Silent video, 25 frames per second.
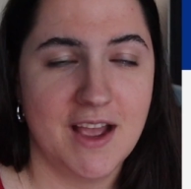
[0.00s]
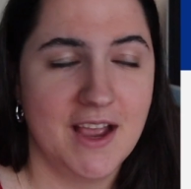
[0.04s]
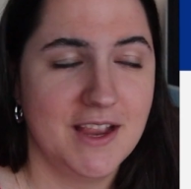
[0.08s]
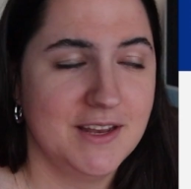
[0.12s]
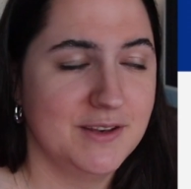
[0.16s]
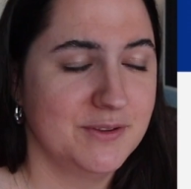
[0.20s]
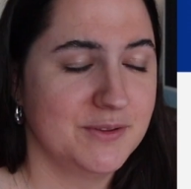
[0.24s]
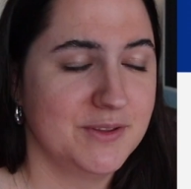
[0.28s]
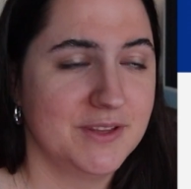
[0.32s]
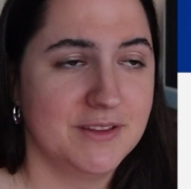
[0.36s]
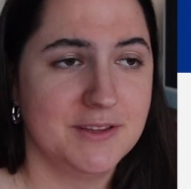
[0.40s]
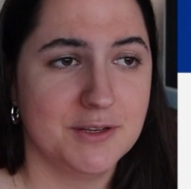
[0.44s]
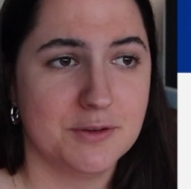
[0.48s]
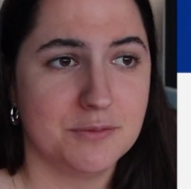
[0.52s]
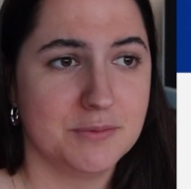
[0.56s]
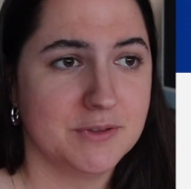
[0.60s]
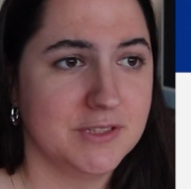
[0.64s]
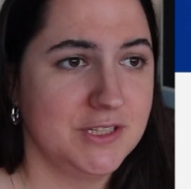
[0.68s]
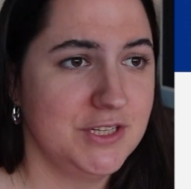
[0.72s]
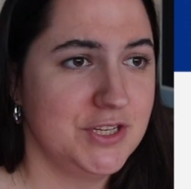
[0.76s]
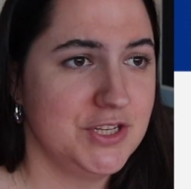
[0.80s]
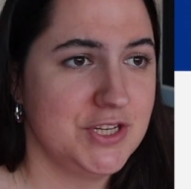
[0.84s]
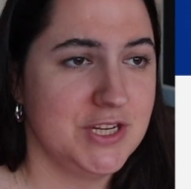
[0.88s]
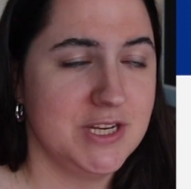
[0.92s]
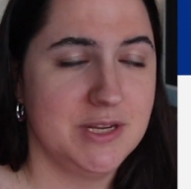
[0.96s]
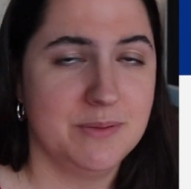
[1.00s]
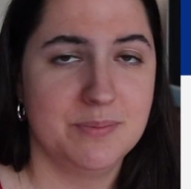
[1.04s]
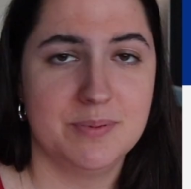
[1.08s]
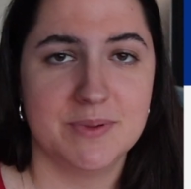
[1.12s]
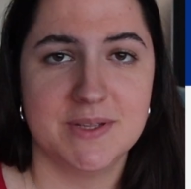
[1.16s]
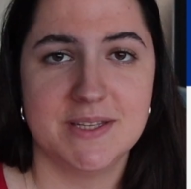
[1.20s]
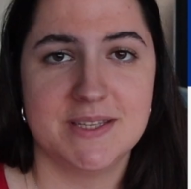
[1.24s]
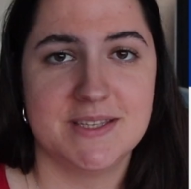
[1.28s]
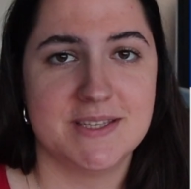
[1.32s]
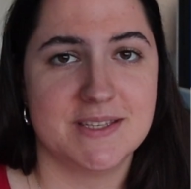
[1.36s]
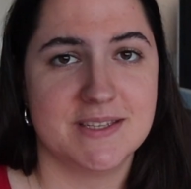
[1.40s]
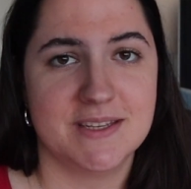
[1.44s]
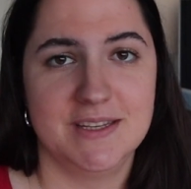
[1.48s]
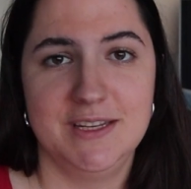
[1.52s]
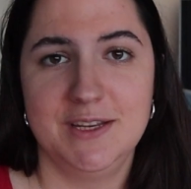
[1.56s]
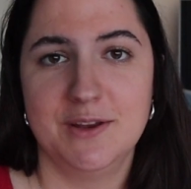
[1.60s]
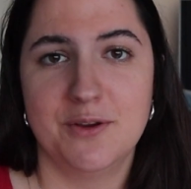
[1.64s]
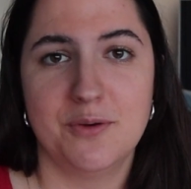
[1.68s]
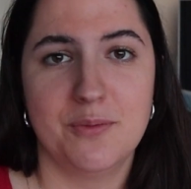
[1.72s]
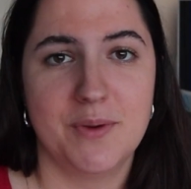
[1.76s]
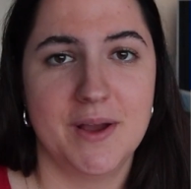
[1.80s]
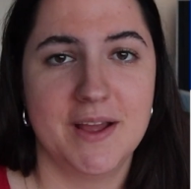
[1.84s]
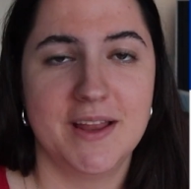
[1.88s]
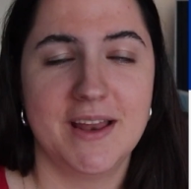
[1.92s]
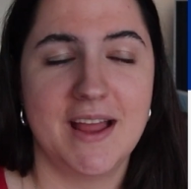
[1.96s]
I know that they're really cheap. It's, you
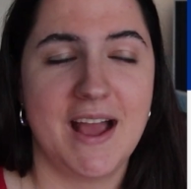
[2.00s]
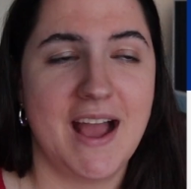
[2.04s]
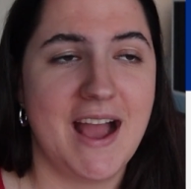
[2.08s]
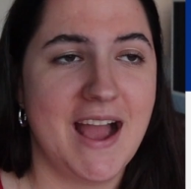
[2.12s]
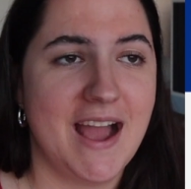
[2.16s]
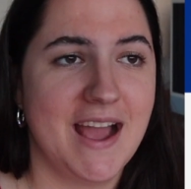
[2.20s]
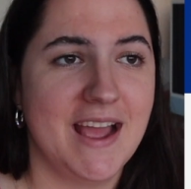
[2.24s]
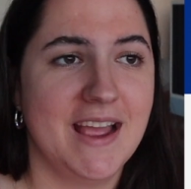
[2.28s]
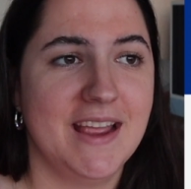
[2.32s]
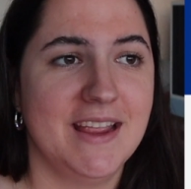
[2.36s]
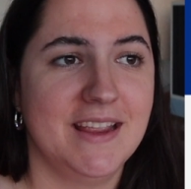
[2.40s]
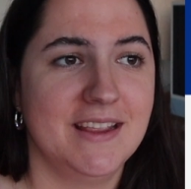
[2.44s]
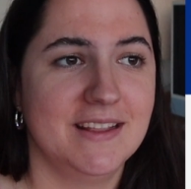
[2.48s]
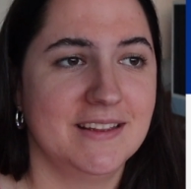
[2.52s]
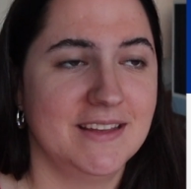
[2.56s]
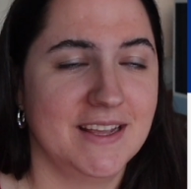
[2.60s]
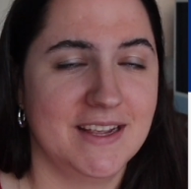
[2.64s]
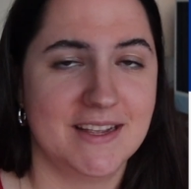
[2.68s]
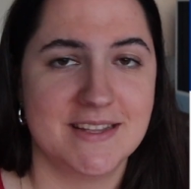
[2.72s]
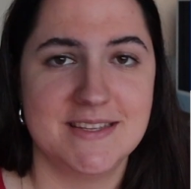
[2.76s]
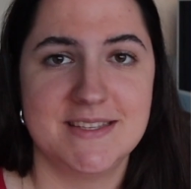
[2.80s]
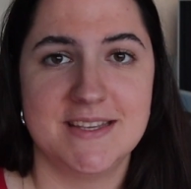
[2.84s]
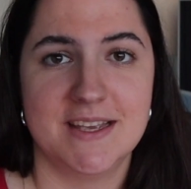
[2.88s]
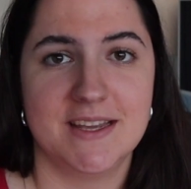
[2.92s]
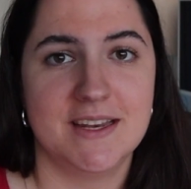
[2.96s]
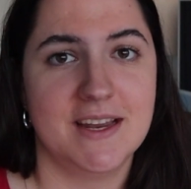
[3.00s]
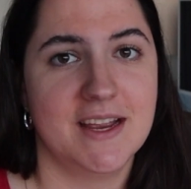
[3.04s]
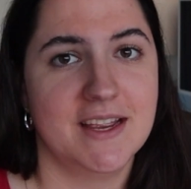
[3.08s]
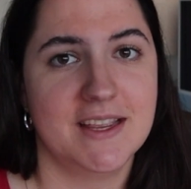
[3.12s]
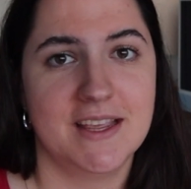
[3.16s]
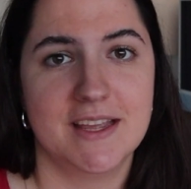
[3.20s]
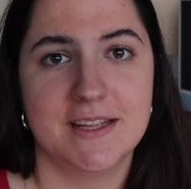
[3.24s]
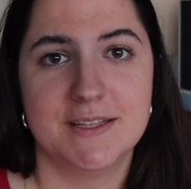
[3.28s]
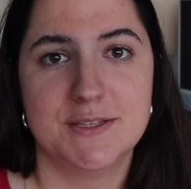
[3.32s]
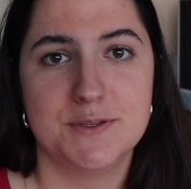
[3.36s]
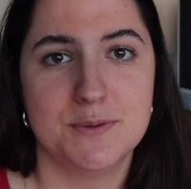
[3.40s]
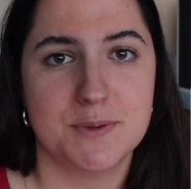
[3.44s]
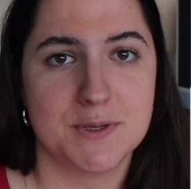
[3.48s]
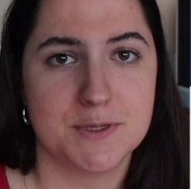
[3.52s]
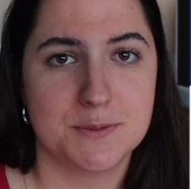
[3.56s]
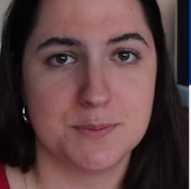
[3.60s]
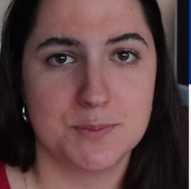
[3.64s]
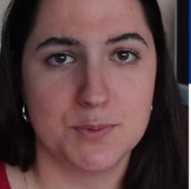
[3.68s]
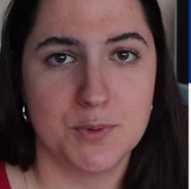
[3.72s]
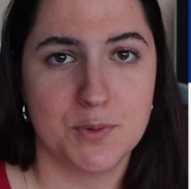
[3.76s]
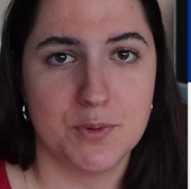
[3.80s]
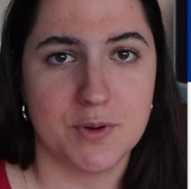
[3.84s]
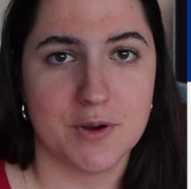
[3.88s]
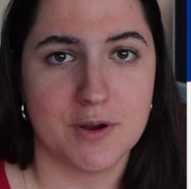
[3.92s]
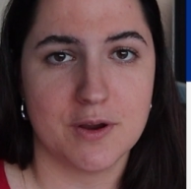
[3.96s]
know what, like I said, I get to
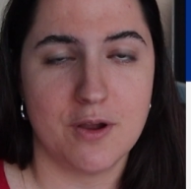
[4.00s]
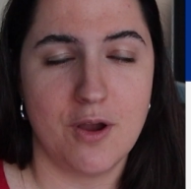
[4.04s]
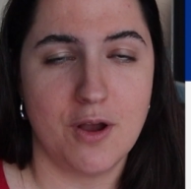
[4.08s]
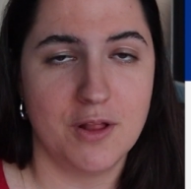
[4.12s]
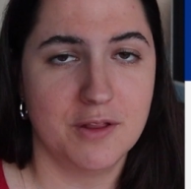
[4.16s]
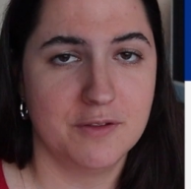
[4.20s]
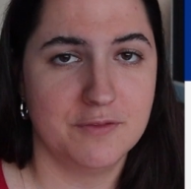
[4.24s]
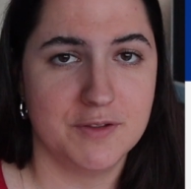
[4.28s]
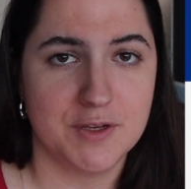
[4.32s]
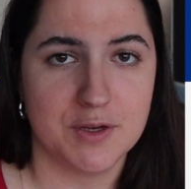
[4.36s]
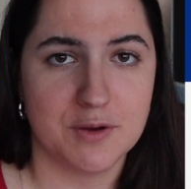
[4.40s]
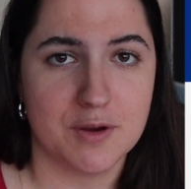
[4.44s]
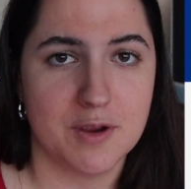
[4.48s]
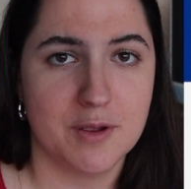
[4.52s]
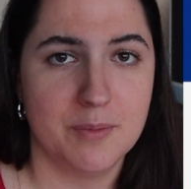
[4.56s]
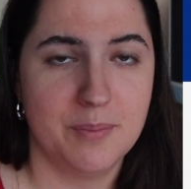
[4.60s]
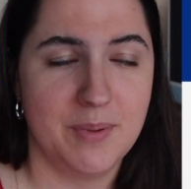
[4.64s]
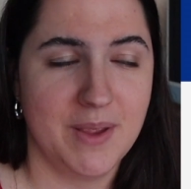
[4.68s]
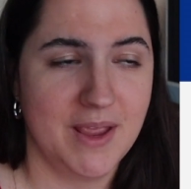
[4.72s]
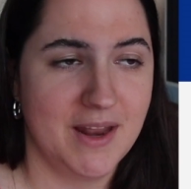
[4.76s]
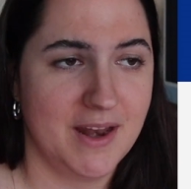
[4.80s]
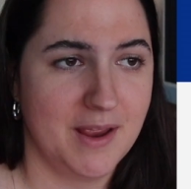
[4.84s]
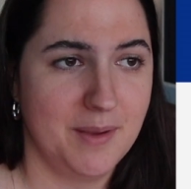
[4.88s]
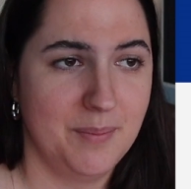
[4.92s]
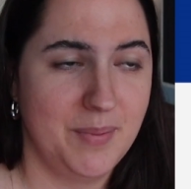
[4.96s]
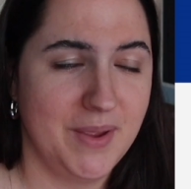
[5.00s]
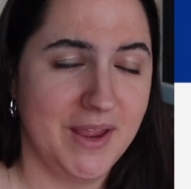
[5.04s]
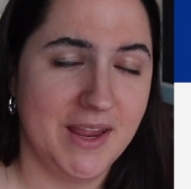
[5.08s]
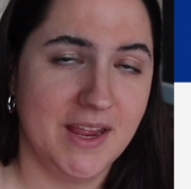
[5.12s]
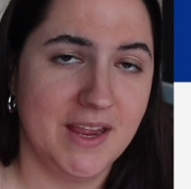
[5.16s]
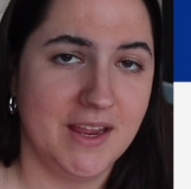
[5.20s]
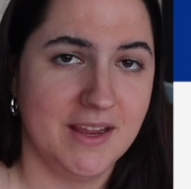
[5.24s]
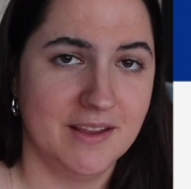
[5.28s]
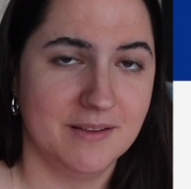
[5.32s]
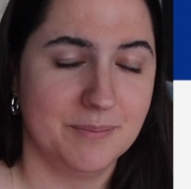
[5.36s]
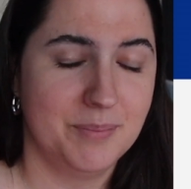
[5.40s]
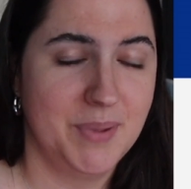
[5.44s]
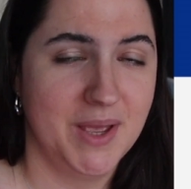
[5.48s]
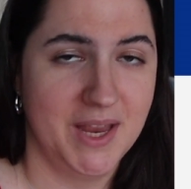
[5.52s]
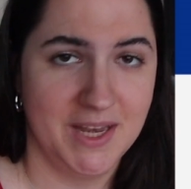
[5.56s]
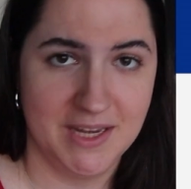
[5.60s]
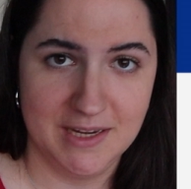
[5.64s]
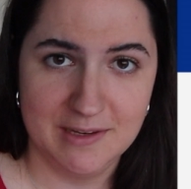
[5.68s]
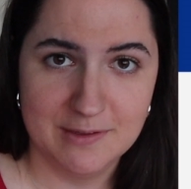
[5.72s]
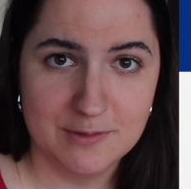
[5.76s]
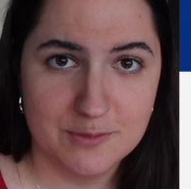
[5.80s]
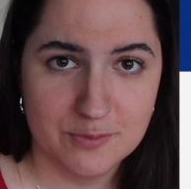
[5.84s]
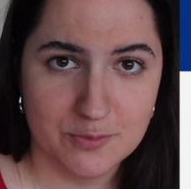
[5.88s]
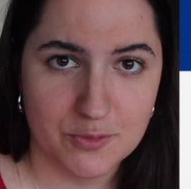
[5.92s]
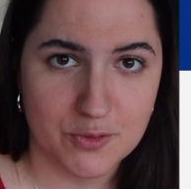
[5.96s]
explore all of Europe and I pay
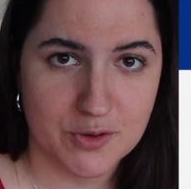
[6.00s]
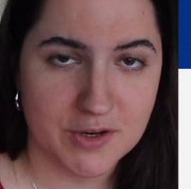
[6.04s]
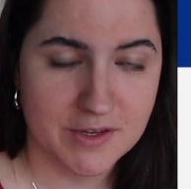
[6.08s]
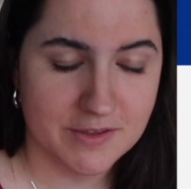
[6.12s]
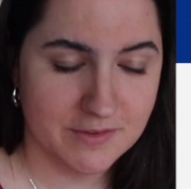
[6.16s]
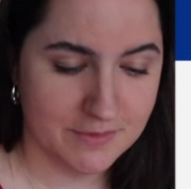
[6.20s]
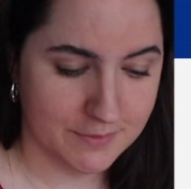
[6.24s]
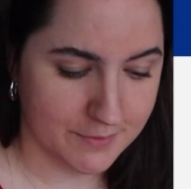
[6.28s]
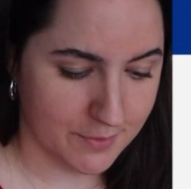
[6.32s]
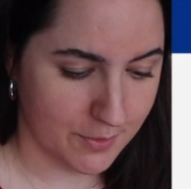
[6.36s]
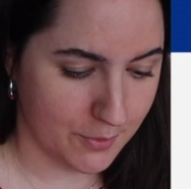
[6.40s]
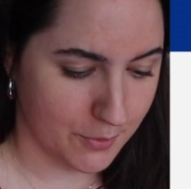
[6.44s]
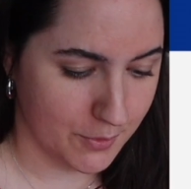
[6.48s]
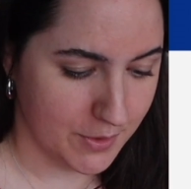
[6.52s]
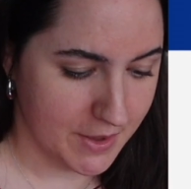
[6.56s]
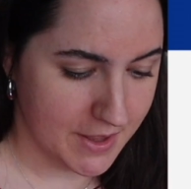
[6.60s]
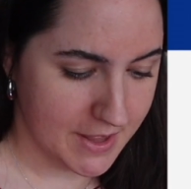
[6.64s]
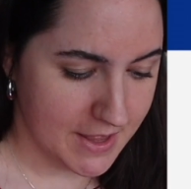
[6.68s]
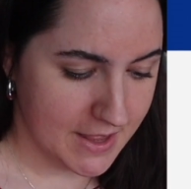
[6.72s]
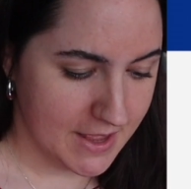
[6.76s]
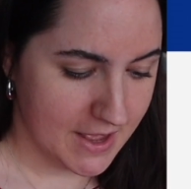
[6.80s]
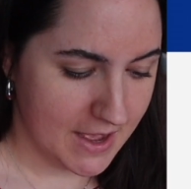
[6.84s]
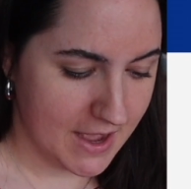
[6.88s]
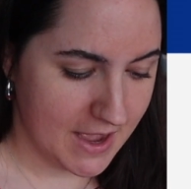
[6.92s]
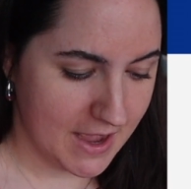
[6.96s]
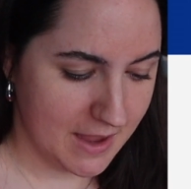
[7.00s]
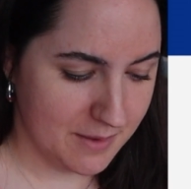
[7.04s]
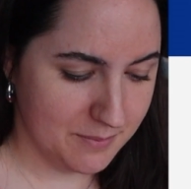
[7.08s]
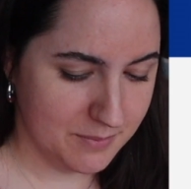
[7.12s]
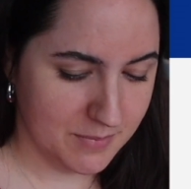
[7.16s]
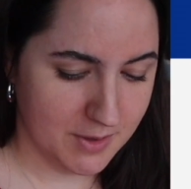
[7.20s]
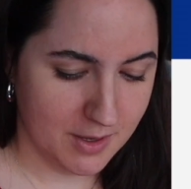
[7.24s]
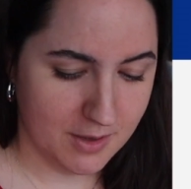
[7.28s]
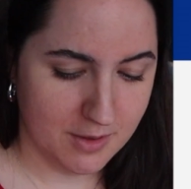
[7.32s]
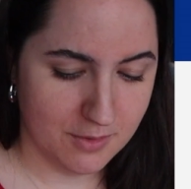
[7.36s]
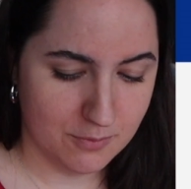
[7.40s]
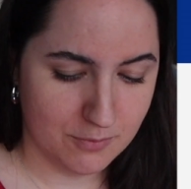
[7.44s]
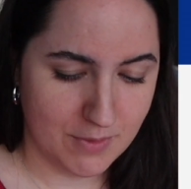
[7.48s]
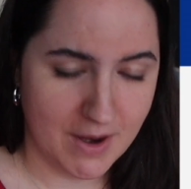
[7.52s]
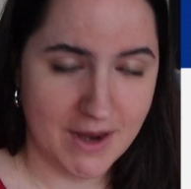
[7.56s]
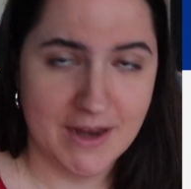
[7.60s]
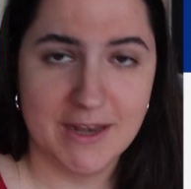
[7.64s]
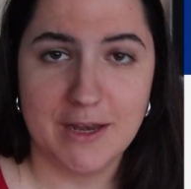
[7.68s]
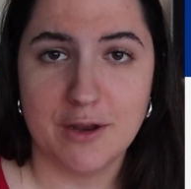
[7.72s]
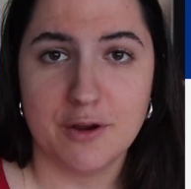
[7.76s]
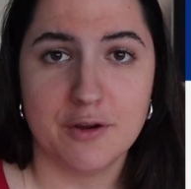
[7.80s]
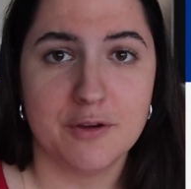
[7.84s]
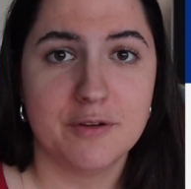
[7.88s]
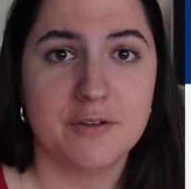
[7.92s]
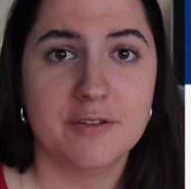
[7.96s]
pennies for it. So I'm a
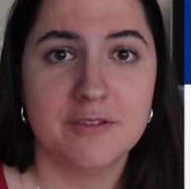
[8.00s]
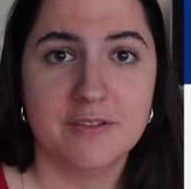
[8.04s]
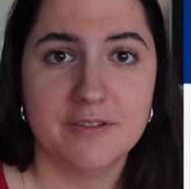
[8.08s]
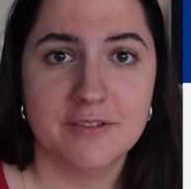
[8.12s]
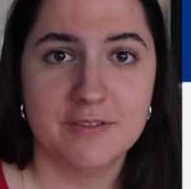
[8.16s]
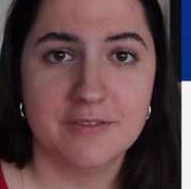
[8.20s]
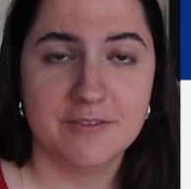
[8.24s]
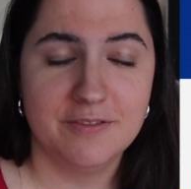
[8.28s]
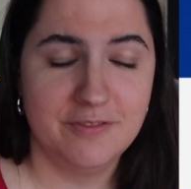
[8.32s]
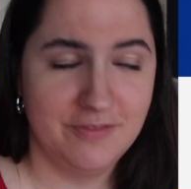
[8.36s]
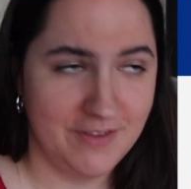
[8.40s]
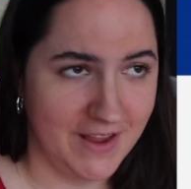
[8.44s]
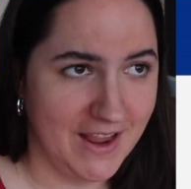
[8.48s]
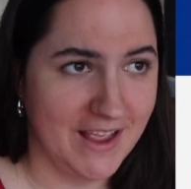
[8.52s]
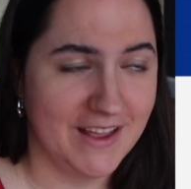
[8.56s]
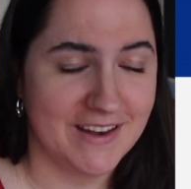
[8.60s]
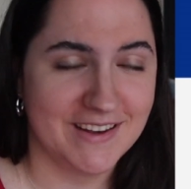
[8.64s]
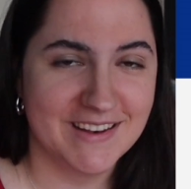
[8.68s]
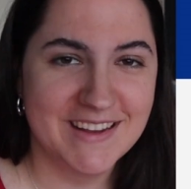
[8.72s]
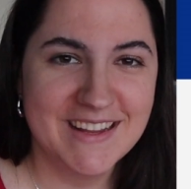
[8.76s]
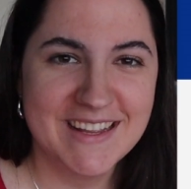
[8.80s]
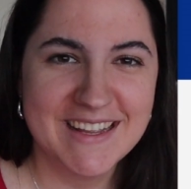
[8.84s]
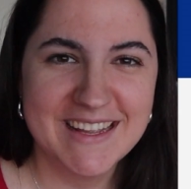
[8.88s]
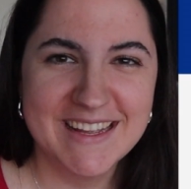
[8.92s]
Ryanair fan.